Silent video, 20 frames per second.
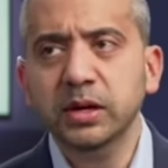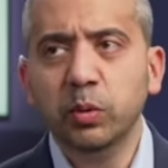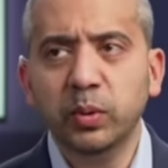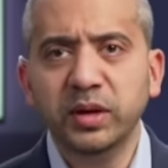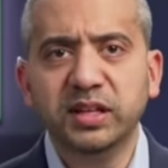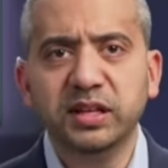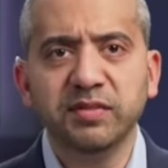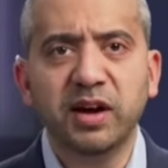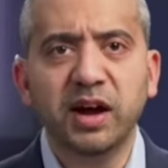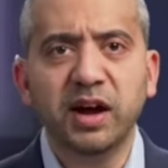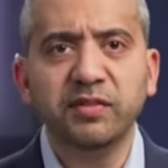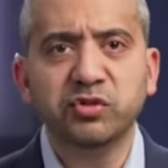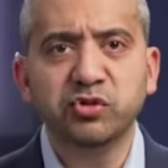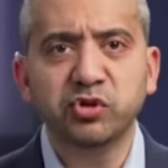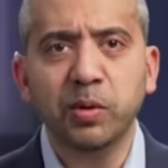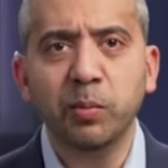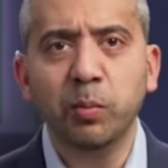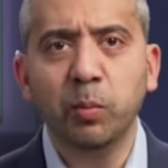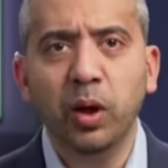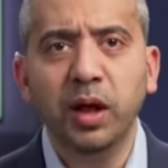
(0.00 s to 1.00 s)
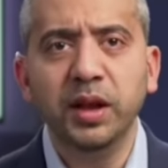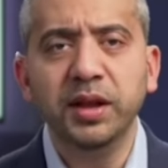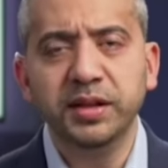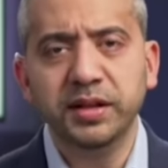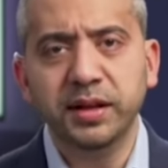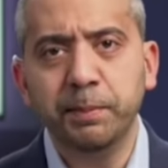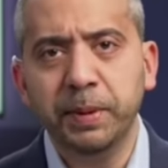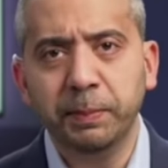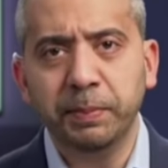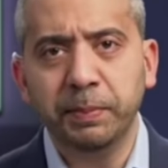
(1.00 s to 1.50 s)
We survived Trump
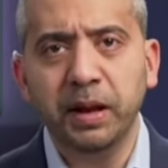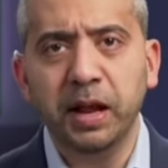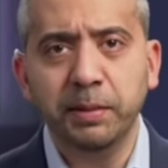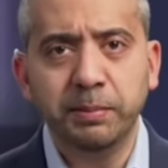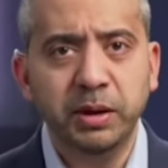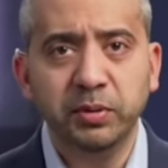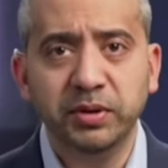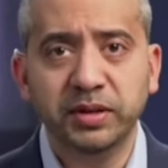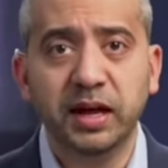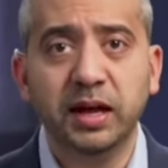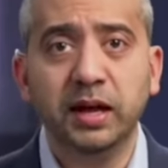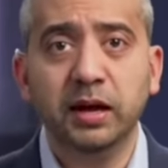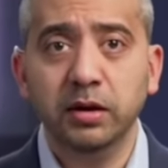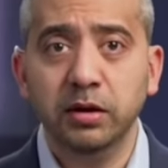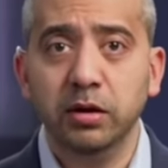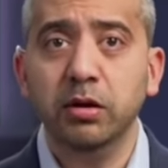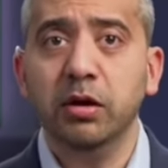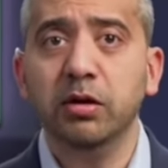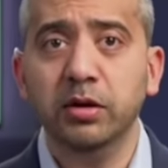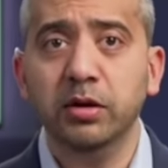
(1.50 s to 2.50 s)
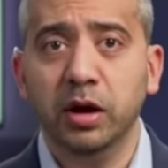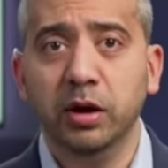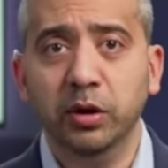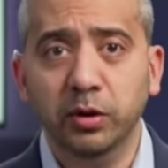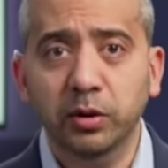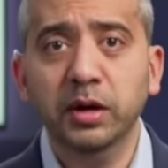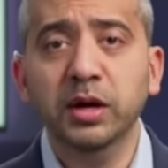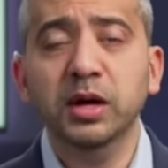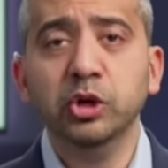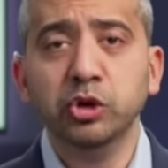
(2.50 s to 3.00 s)
once. And people like me were saying,
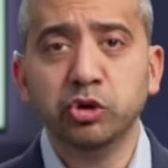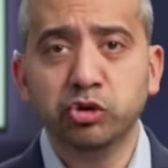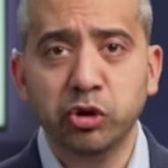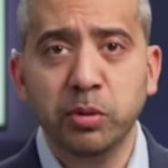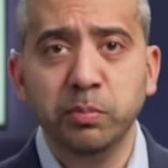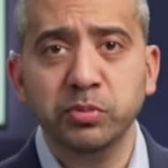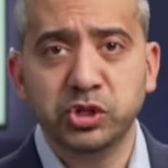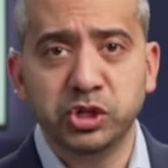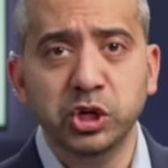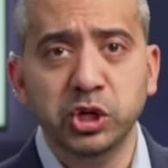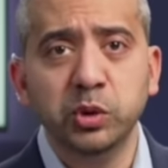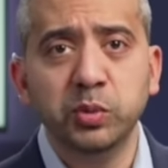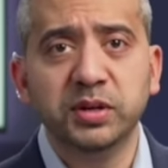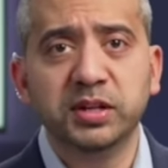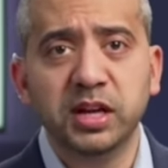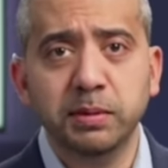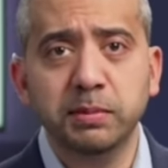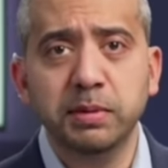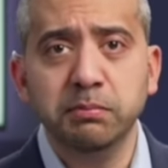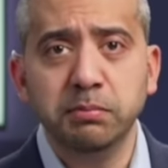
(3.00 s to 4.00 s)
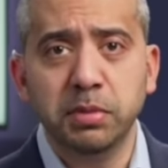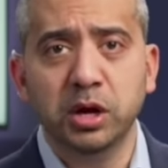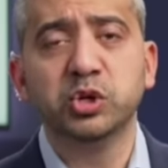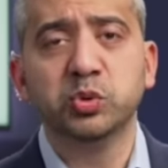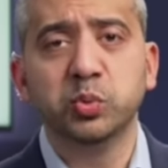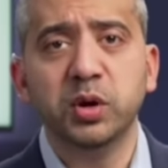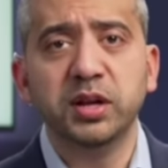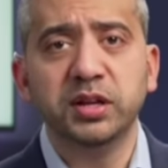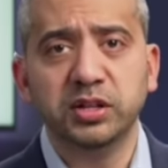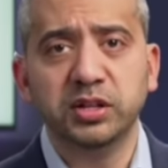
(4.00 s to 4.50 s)
no, Trump 2 is going to be much
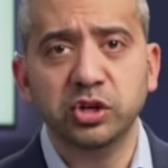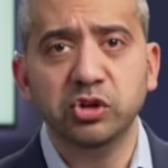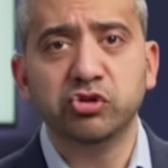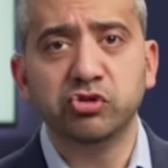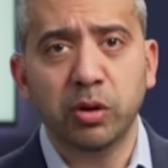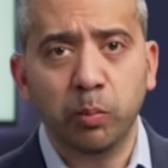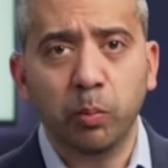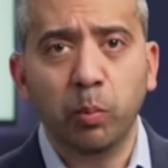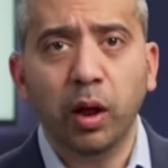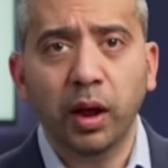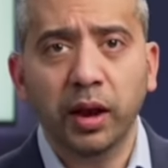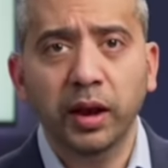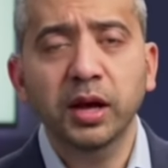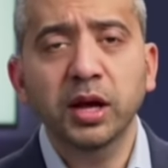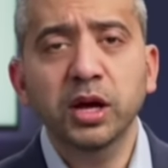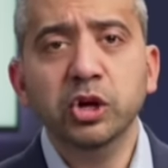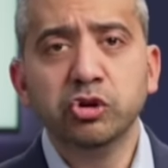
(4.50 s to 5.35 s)
worse than Trump 1.